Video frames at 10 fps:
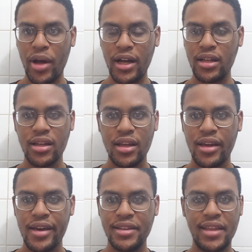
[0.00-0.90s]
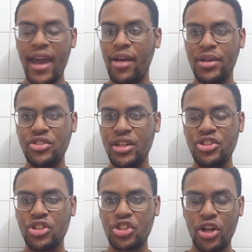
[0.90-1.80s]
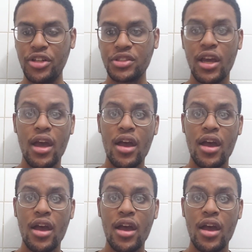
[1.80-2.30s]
but damn, it, it just hurts.